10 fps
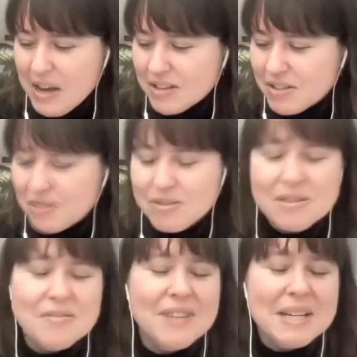So you
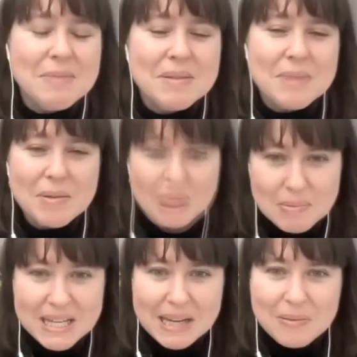can find me on my
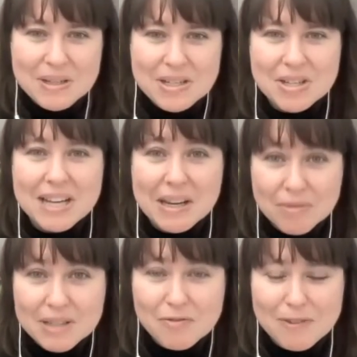website, which is
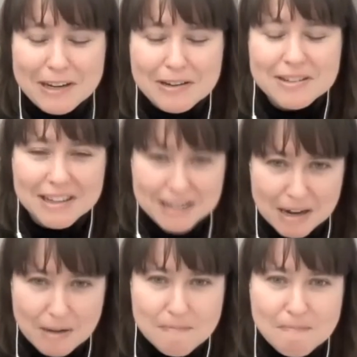
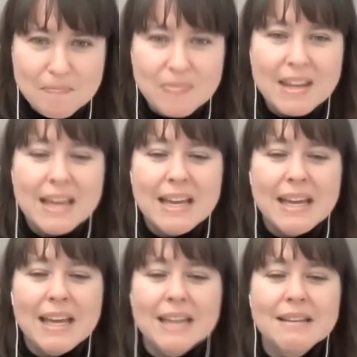irenefehr.com.
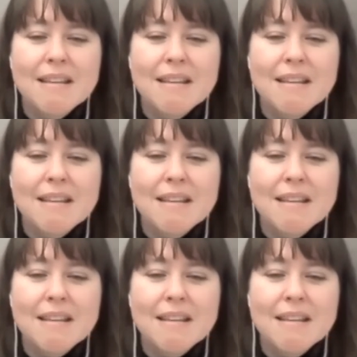And